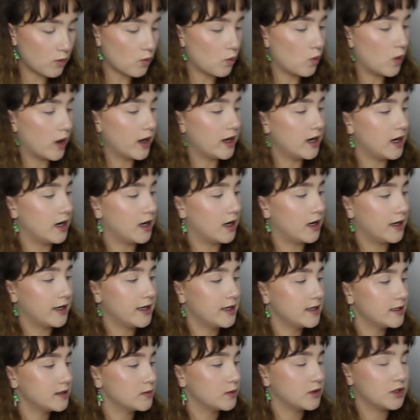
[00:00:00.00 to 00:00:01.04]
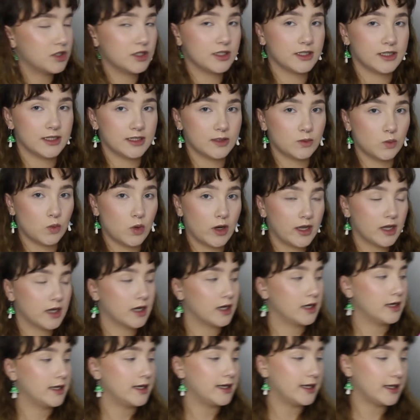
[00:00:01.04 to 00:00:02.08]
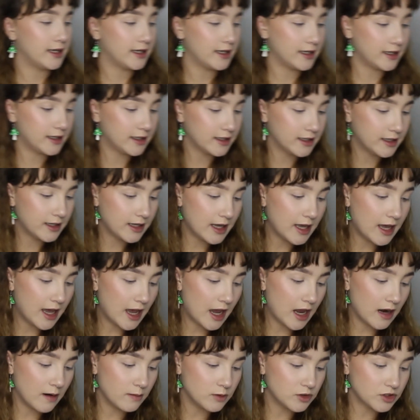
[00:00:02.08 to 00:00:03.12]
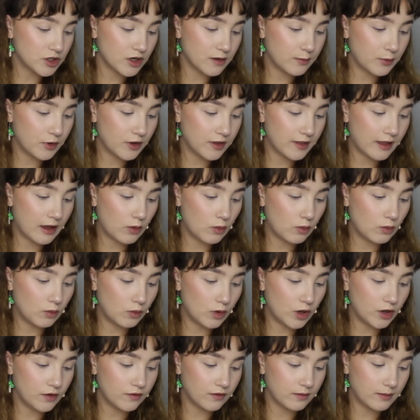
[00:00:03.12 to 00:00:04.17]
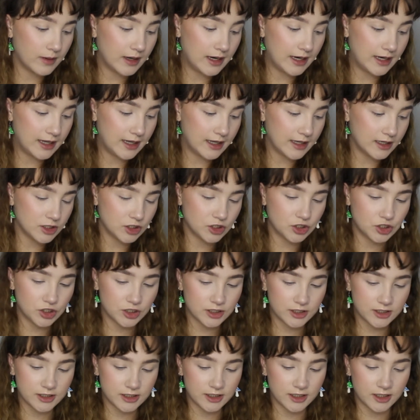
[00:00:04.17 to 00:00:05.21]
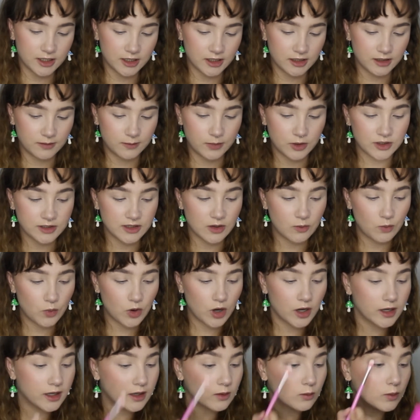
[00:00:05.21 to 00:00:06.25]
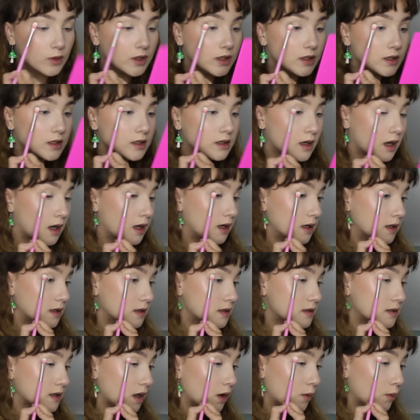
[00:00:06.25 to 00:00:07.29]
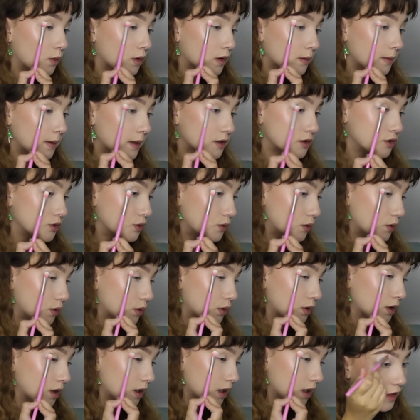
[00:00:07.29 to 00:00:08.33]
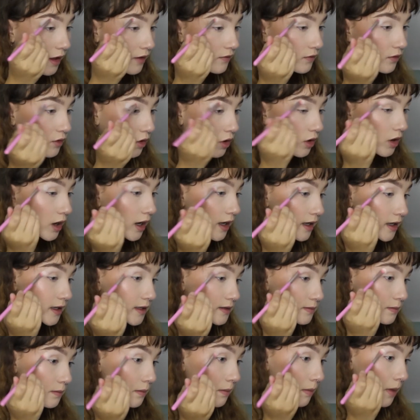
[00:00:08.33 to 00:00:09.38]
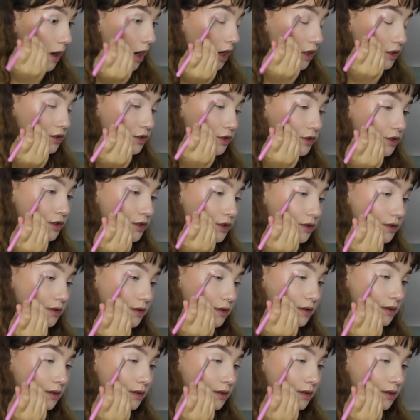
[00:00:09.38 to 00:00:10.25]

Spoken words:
White Lies, which is this white colour here, and I'm just going to put that all over my lid just to, because I'm working with colours, I want to make sure that I've got like as much